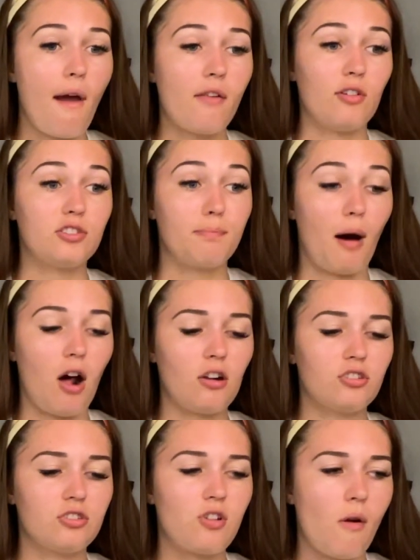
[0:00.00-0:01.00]
this
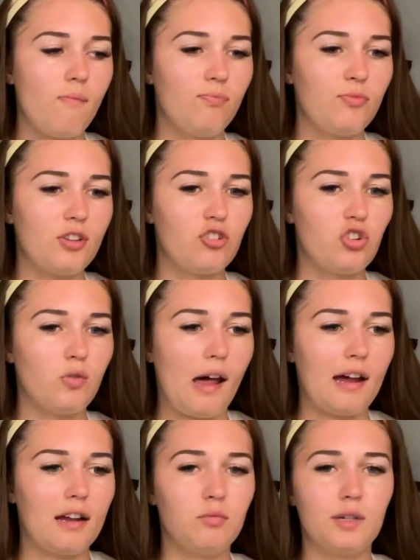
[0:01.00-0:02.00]
box that you
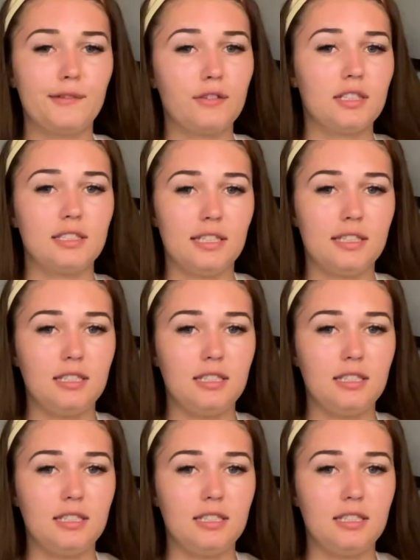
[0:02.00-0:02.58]
had, whatever this is,